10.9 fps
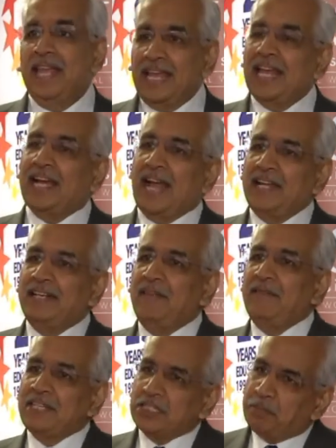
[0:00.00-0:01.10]
in a country
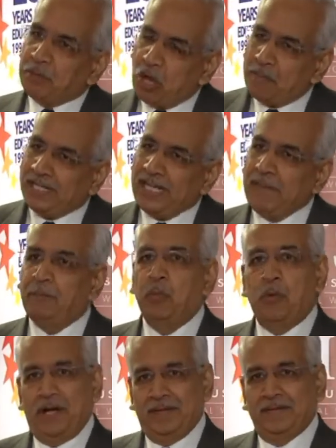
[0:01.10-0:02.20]
which is predominantly
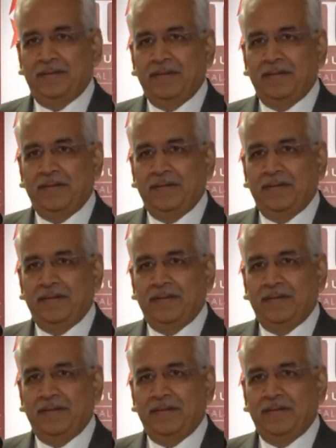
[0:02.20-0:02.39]
poor.